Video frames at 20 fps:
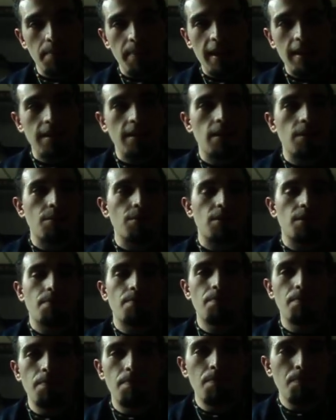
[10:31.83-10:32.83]
back there with
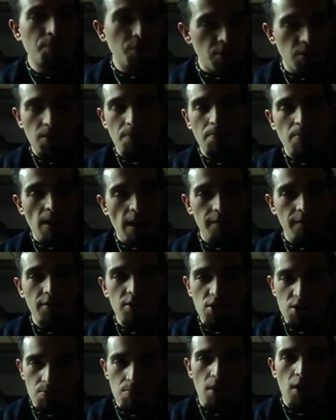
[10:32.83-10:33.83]
just a
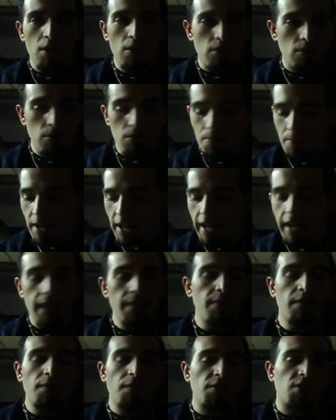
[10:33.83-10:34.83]
private small group,
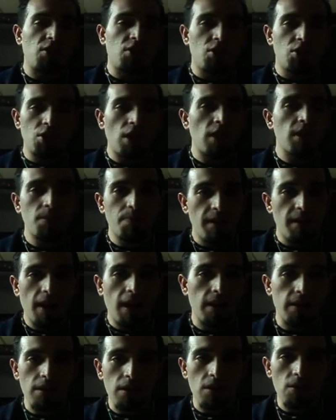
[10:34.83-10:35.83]
even if it's just
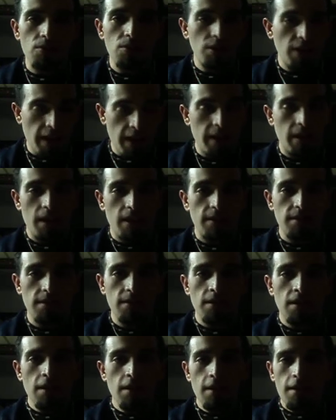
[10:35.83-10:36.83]
Beyond Ghosts and us.
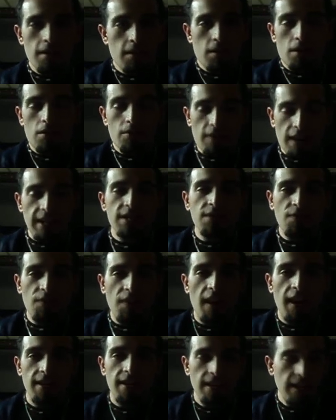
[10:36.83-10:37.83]
You know, that's
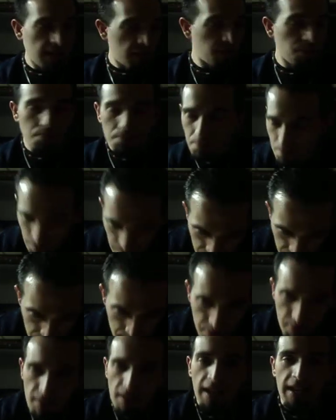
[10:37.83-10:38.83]
fine. That's
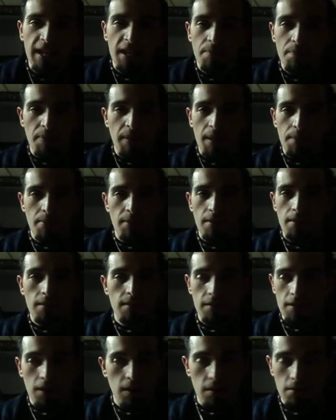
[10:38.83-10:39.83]
plenty people.
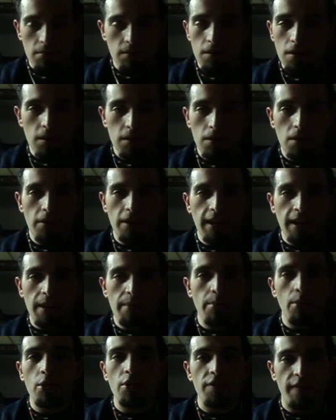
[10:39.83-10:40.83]
You know, don't need any
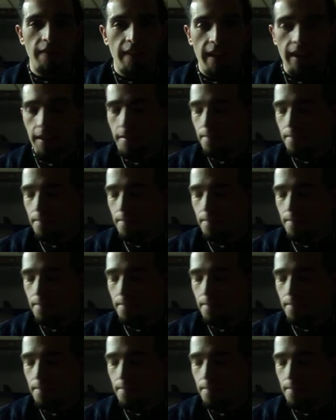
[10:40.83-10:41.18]
more than that.